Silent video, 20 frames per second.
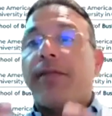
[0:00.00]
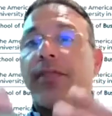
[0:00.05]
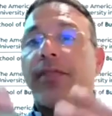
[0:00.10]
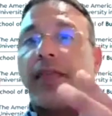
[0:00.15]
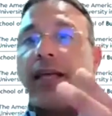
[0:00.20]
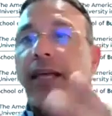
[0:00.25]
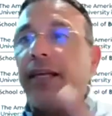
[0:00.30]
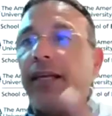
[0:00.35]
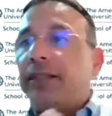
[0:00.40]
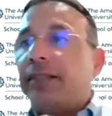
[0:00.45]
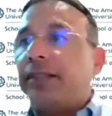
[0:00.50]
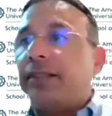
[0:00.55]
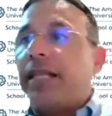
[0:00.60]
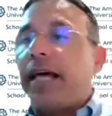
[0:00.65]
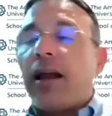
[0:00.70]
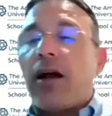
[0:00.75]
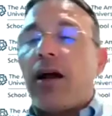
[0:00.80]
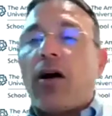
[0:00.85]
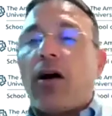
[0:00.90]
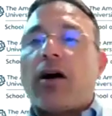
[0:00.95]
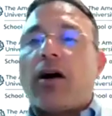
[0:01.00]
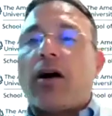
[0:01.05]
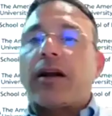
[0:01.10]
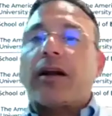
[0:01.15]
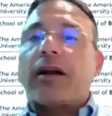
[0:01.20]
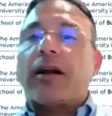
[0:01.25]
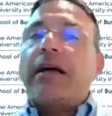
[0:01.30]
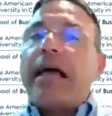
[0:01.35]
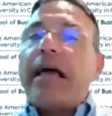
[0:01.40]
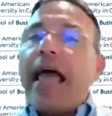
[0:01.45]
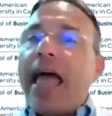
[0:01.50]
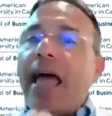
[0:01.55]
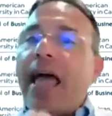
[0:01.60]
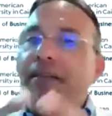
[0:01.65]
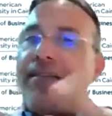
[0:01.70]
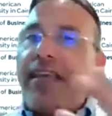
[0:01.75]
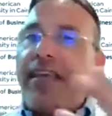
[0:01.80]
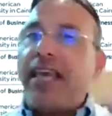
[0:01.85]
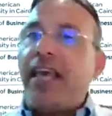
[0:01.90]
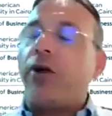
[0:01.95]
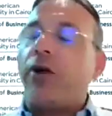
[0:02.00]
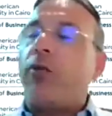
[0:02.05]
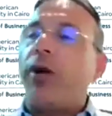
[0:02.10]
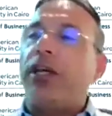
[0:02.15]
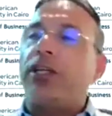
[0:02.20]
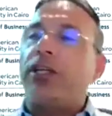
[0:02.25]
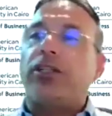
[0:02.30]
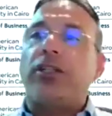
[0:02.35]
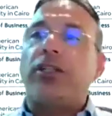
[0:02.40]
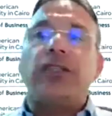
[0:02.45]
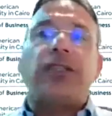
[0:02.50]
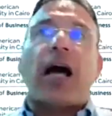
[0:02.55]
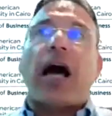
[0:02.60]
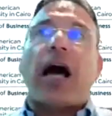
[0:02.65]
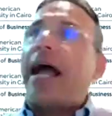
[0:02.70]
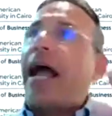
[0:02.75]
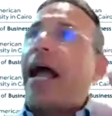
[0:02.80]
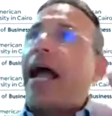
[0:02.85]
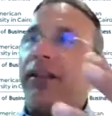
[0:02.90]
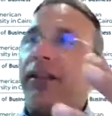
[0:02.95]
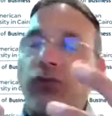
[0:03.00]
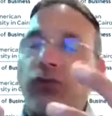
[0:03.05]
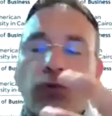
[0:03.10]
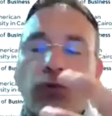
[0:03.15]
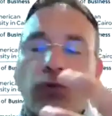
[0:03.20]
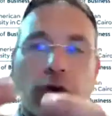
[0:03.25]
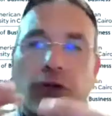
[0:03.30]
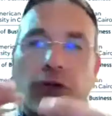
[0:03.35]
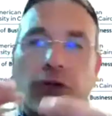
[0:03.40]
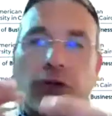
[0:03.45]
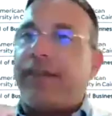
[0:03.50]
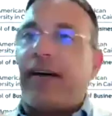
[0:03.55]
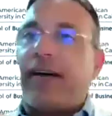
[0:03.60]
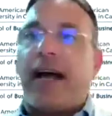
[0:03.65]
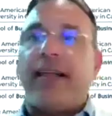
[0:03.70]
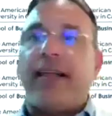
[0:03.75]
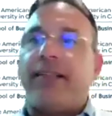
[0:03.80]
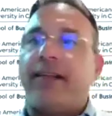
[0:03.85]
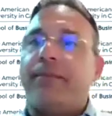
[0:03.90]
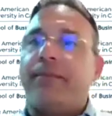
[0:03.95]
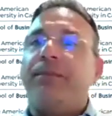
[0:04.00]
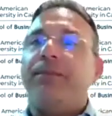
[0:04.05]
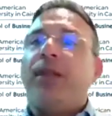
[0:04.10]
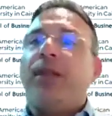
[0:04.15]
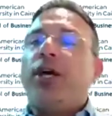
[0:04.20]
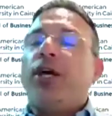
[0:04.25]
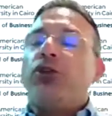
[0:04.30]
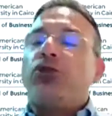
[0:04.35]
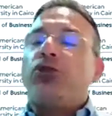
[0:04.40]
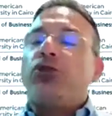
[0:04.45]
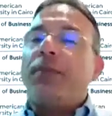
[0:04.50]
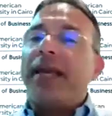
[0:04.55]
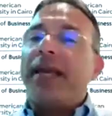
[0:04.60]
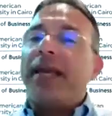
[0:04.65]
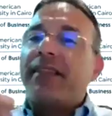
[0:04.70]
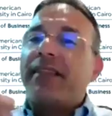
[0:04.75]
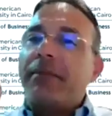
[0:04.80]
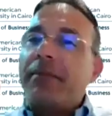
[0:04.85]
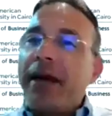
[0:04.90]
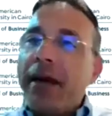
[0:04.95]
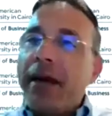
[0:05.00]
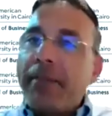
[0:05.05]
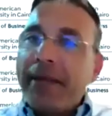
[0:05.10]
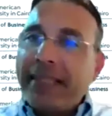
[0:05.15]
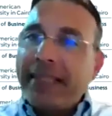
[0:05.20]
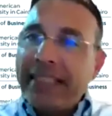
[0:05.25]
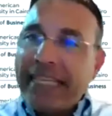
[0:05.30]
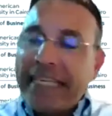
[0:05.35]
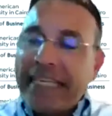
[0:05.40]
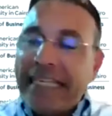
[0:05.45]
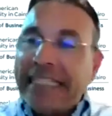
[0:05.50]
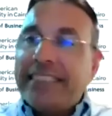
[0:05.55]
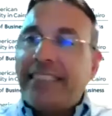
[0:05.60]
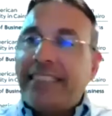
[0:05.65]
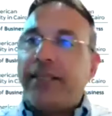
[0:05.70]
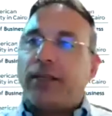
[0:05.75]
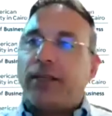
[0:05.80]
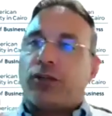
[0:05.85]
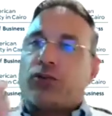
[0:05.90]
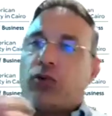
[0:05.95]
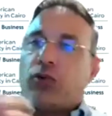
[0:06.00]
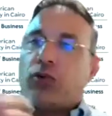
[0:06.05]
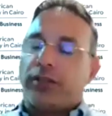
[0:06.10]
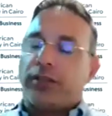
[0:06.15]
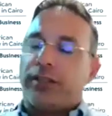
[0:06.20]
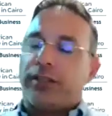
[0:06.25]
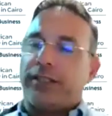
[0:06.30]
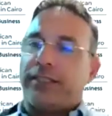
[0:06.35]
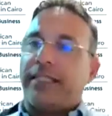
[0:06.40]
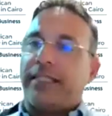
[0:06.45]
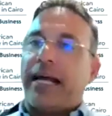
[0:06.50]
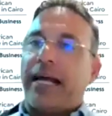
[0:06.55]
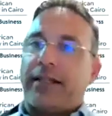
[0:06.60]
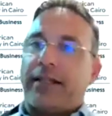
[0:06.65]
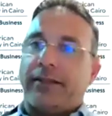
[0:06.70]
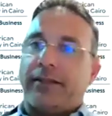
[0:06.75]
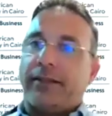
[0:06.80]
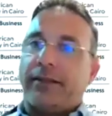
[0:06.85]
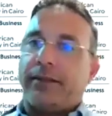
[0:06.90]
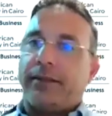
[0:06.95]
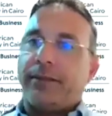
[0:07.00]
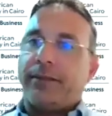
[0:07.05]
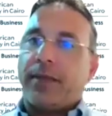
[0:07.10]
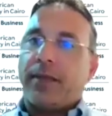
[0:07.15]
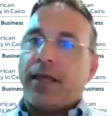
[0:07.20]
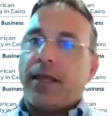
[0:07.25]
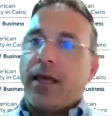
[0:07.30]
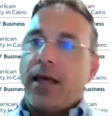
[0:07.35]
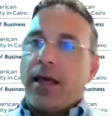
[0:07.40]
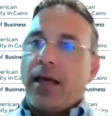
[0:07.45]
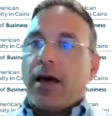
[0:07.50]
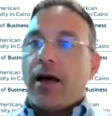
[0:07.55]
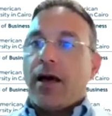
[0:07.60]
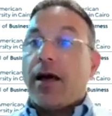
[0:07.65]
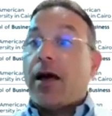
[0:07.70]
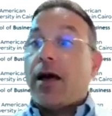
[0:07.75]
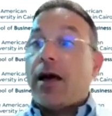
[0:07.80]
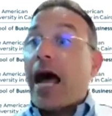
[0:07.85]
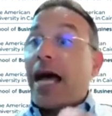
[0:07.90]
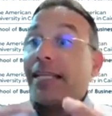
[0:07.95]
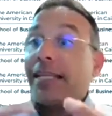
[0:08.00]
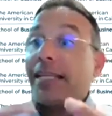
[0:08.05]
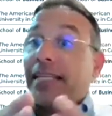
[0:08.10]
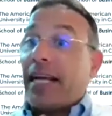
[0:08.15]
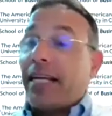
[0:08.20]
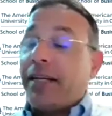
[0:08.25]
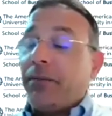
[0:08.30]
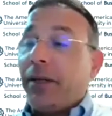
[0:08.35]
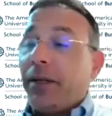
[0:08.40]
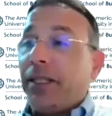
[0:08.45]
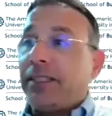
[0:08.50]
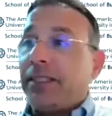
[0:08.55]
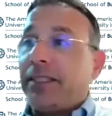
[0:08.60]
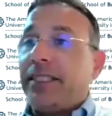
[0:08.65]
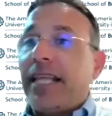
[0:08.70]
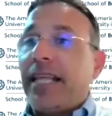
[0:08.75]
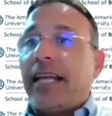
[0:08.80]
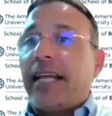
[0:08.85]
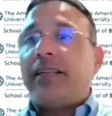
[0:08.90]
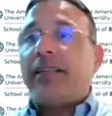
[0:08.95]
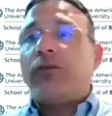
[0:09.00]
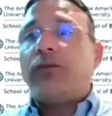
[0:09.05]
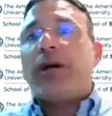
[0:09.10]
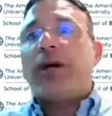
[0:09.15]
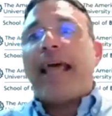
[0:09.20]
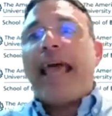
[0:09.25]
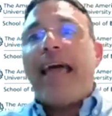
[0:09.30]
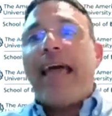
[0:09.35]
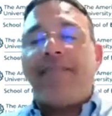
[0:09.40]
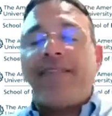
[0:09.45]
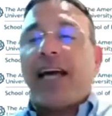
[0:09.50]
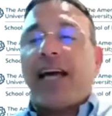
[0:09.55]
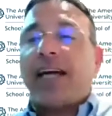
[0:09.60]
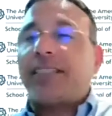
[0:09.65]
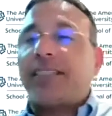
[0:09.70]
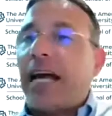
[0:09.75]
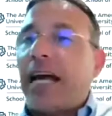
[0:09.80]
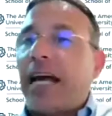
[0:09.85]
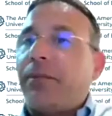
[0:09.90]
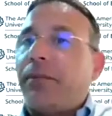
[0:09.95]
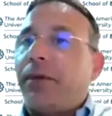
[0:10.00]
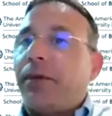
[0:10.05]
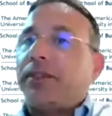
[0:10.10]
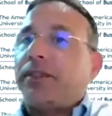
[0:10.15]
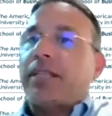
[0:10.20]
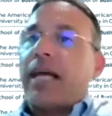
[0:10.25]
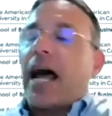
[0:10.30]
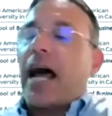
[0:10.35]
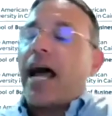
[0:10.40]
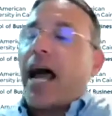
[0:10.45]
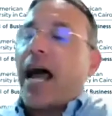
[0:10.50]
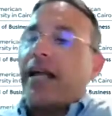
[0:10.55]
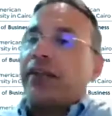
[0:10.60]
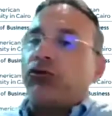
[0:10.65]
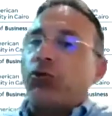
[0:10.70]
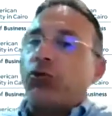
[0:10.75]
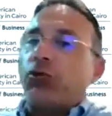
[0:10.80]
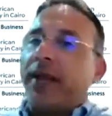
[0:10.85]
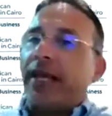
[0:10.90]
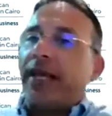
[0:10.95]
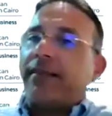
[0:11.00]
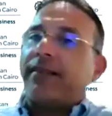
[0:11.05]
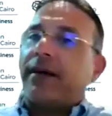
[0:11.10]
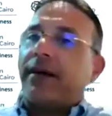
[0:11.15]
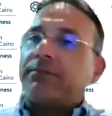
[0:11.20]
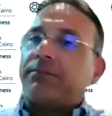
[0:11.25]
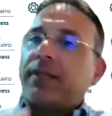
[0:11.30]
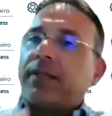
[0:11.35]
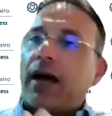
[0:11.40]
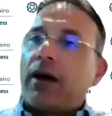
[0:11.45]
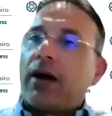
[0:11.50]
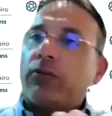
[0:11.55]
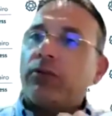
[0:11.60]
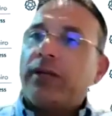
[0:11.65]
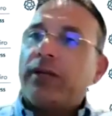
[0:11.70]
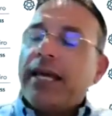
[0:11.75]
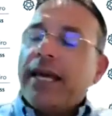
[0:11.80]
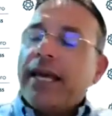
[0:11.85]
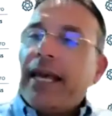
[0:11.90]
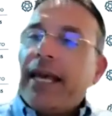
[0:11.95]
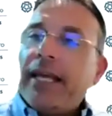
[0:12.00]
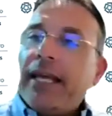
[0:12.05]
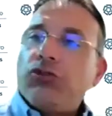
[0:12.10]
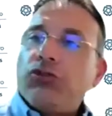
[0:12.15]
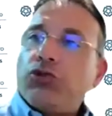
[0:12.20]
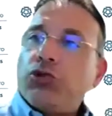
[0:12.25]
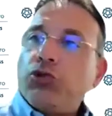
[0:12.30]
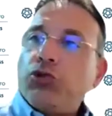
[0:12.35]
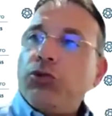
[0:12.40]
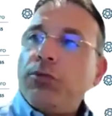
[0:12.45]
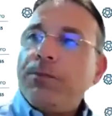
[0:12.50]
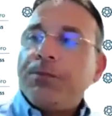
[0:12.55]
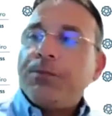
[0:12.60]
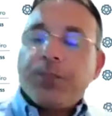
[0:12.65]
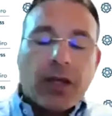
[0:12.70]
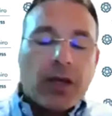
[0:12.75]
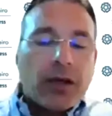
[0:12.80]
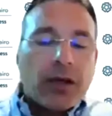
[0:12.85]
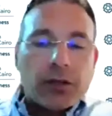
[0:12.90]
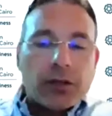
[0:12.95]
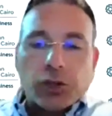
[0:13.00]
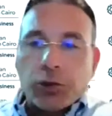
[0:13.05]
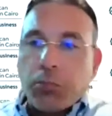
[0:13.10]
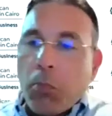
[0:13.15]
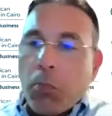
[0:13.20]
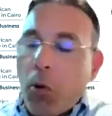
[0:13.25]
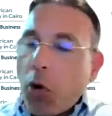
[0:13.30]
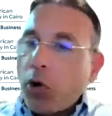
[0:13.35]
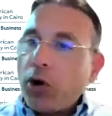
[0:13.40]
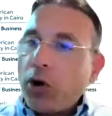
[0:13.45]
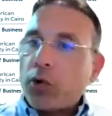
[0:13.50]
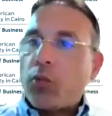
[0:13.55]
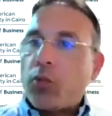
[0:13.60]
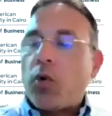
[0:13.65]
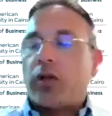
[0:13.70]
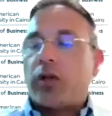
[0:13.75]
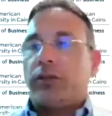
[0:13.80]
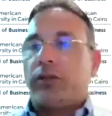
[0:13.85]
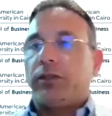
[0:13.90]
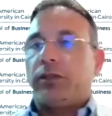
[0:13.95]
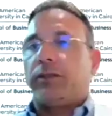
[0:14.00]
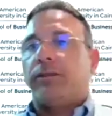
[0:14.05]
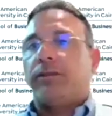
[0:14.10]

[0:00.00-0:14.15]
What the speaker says: Things that are heavy equations, I had to modify them to make them a bit easier to understand. Assignments that were heavy assignments, I had to break them down into smaller ones.